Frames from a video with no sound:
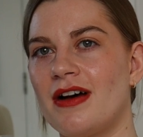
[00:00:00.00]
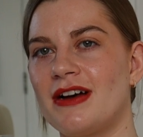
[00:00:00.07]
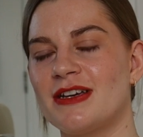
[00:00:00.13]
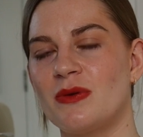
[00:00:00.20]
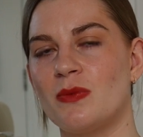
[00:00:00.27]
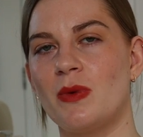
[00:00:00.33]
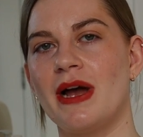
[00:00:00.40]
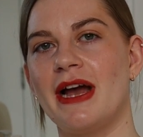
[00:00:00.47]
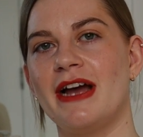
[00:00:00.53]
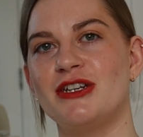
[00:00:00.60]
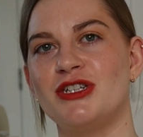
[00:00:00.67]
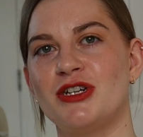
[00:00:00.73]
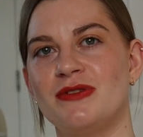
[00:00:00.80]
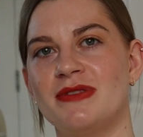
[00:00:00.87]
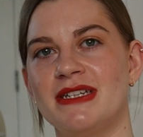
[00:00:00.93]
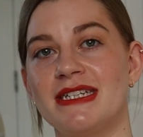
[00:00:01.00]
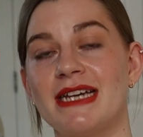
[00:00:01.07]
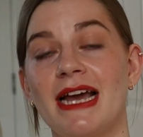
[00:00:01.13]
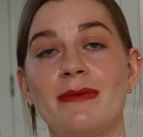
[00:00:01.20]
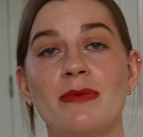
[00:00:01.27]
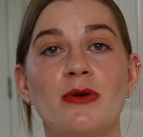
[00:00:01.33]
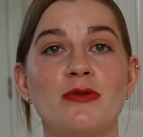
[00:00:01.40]
that I can wear during the
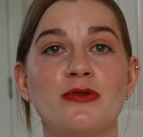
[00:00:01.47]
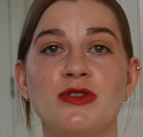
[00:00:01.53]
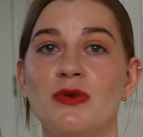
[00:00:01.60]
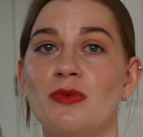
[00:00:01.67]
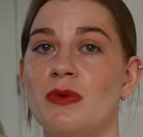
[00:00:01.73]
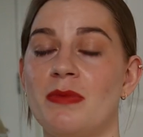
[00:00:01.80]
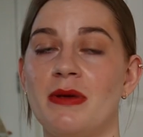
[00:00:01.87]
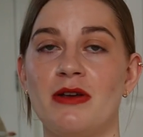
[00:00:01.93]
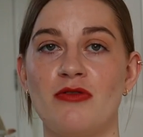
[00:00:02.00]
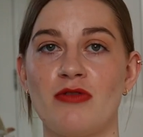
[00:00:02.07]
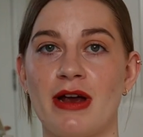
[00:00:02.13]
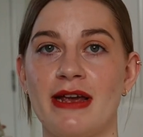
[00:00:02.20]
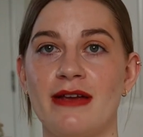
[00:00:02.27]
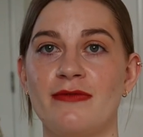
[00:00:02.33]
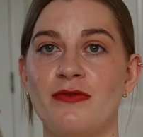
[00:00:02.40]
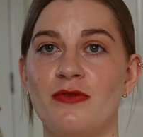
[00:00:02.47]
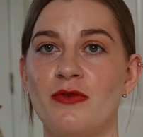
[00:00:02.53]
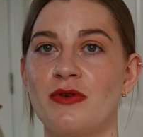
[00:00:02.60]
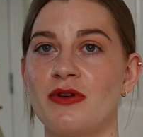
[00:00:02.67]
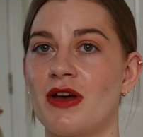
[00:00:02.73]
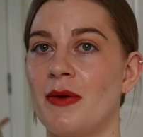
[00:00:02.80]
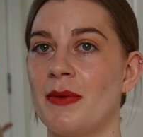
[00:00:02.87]
day but also would be great
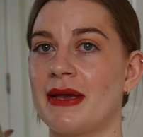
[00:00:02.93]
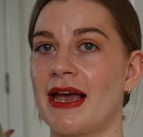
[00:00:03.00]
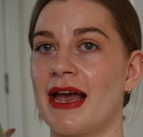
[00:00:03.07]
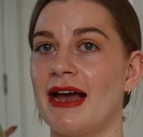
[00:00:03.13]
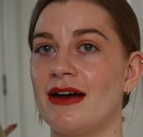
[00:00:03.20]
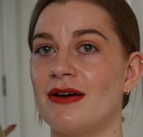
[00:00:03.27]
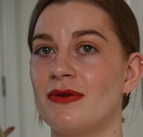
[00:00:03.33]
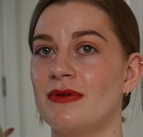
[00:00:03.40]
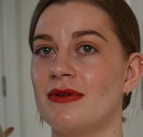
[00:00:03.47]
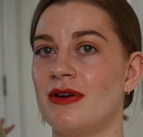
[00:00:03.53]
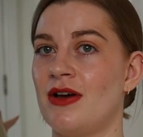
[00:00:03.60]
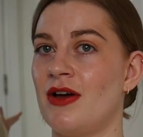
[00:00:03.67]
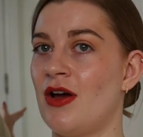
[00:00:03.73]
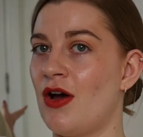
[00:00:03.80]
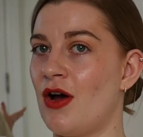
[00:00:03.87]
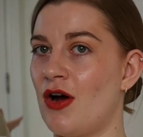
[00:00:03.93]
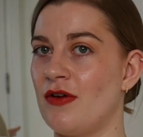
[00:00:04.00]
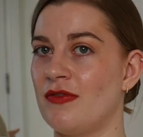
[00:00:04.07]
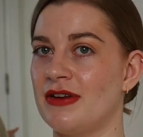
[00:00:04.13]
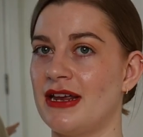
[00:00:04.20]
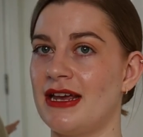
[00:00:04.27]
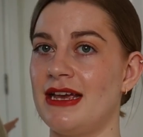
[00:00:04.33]
for going out
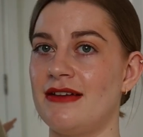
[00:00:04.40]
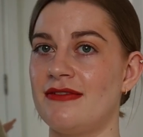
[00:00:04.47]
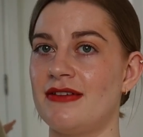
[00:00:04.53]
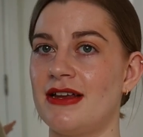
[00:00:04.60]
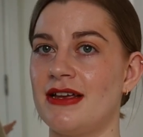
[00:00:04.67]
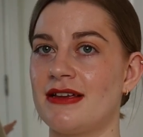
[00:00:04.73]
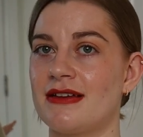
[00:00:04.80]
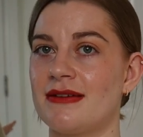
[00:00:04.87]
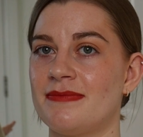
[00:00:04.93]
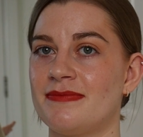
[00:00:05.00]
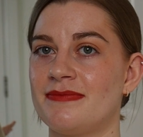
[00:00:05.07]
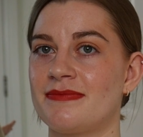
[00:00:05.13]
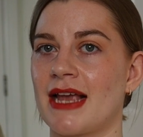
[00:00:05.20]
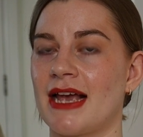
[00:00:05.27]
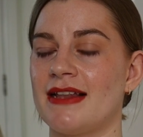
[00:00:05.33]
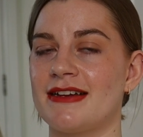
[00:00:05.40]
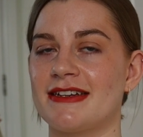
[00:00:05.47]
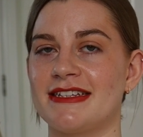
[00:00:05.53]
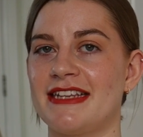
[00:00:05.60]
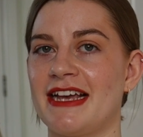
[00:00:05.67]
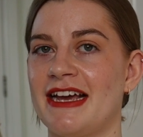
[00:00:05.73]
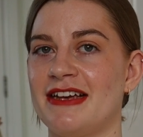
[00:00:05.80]
of an evening and like
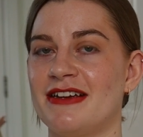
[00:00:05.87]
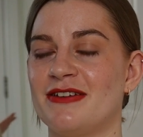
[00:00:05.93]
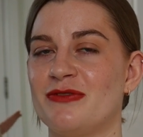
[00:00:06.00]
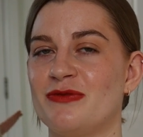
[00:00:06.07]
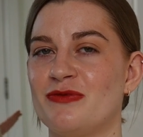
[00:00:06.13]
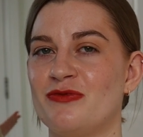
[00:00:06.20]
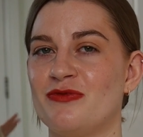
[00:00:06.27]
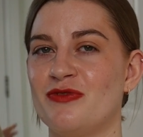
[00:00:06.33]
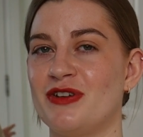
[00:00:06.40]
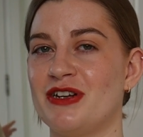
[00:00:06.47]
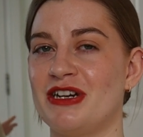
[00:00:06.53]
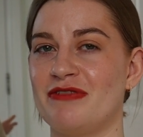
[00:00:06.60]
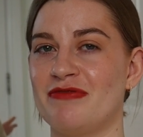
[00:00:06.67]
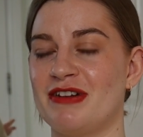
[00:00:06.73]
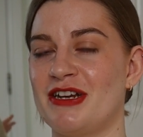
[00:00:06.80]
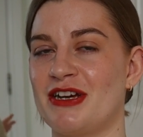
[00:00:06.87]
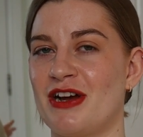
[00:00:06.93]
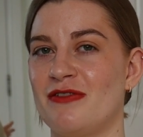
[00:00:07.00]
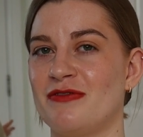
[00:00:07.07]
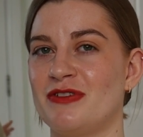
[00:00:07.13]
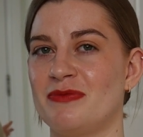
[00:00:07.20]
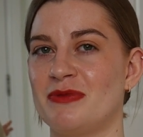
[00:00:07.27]
I say really really
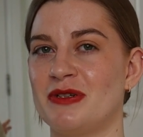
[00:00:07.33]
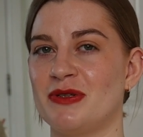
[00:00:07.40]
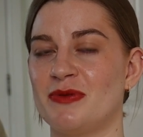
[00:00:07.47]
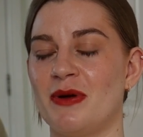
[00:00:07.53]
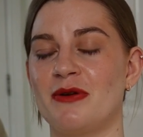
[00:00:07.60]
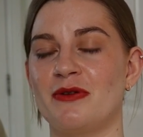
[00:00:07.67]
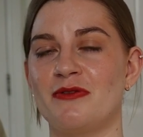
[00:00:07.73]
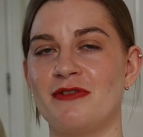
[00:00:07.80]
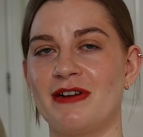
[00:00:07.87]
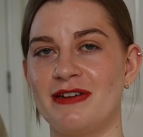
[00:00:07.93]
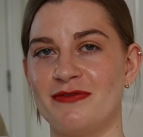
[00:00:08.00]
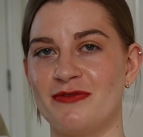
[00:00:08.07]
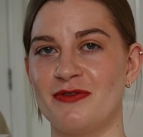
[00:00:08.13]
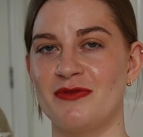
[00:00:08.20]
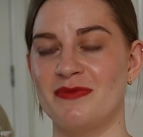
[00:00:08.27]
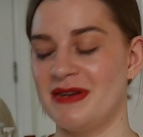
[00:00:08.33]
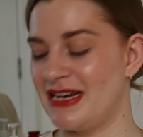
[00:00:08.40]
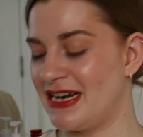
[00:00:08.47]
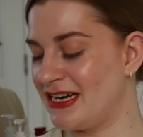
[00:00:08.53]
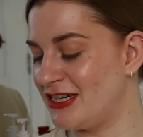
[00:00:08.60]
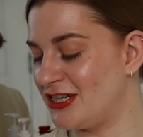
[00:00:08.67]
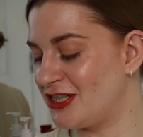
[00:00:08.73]
comfortable as well great
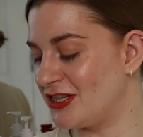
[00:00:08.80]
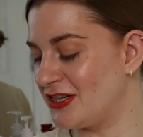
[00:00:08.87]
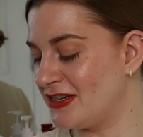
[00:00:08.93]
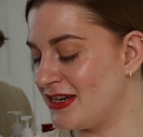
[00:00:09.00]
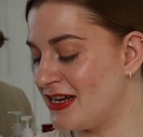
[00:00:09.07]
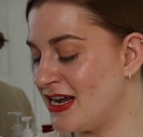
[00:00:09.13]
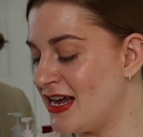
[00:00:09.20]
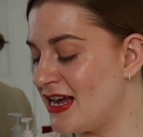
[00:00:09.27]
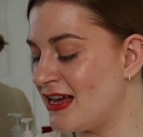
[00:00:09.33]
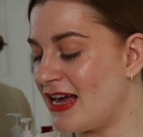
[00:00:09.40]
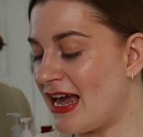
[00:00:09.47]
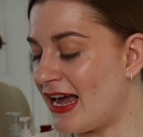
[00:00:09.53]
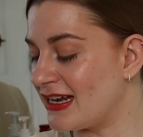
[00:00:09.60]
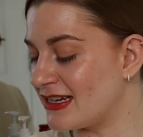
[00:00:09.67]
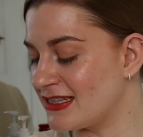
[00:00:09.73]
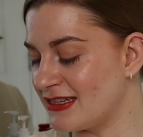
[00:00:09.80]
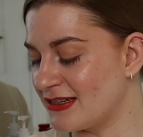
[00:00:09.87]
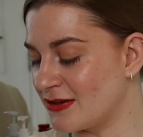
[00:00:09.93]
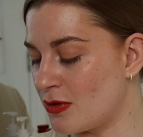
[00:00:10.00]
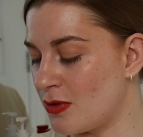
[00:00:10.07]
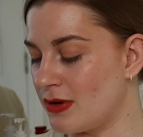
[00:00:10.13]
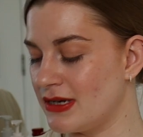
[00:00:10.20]
formulation
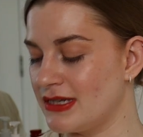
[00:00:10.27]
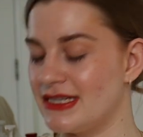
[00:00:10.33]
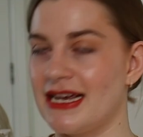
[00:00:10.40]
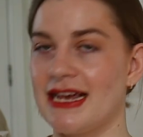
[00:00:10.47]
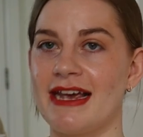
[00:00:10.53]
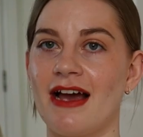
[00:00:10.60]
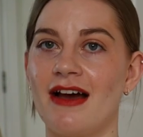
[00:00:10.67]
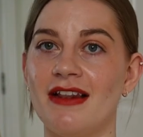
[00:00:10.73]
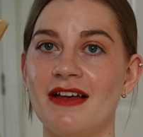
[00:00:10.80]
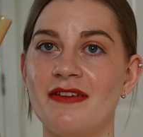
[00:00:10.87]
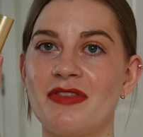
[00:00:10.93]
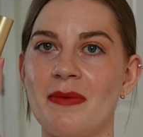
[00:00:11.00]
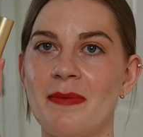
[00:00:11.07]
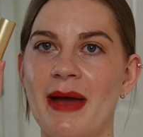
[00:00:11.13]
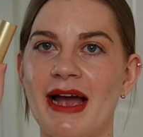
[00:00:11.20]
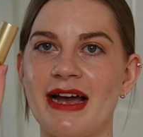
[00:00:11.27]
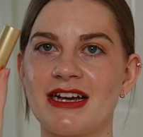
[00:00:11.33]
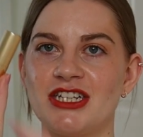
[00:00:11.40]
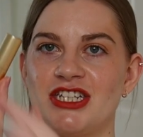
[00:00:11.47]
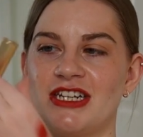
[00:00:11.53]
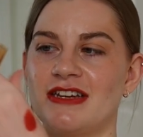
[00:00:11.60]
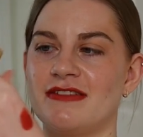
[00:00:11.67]
excellent quality I love the
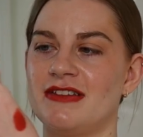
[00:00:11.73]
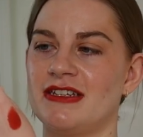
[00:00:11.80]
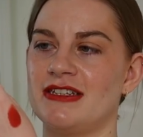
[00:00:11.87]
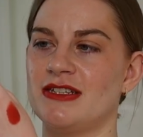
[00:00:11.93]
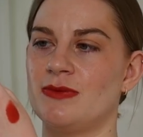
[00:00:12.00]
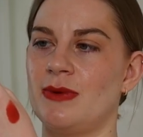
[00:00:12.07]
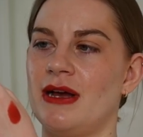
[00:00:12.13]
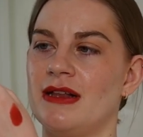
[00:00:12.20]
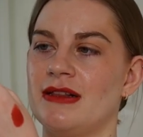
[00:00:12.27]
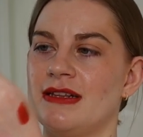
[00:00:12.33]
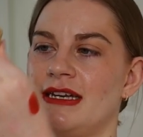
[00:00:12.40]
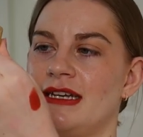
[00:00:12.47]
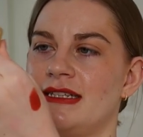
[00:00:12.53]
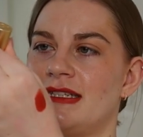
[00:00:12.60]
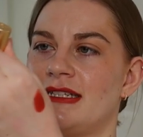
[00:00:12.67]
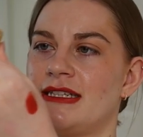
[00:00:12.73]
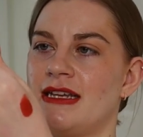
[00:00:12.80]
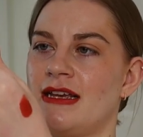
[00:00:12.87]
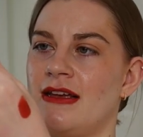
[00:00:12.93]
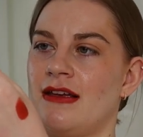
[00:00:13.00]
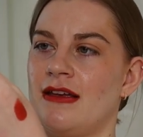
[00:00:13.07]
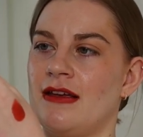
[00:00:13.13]
packaging of this as well it's
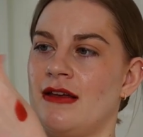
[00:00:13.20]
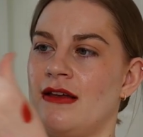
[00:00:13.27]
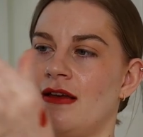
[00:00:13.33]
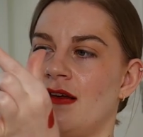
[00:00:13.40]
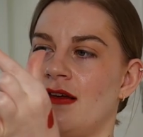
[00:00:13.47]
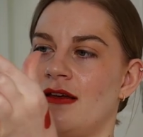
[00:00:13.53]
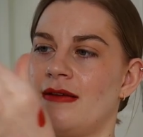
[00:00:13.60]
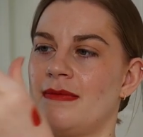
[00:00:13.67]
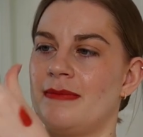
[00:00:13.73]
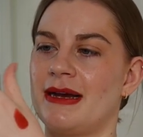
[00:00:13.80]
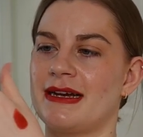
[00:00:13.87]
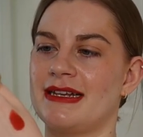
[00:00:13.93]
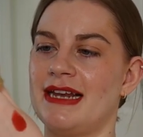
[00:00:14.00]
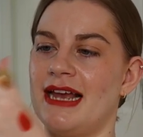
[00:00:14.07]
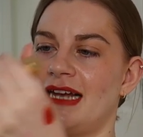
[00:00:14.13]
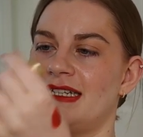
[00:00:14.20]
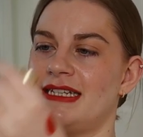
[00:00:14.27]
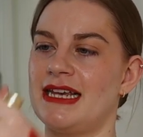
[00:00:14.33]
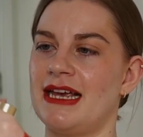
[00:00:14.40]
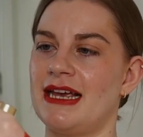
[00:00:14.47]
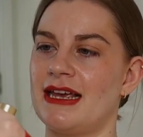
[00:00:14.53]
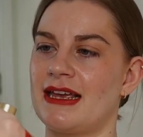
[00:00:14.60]

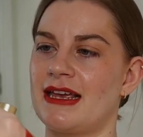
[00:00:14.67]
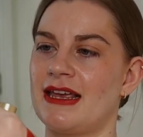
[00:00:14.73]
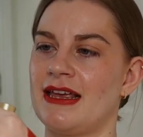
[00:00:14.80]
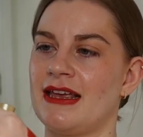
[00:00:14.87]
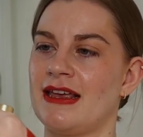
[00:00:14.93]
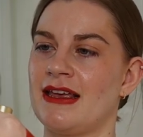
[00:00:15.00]
magnetic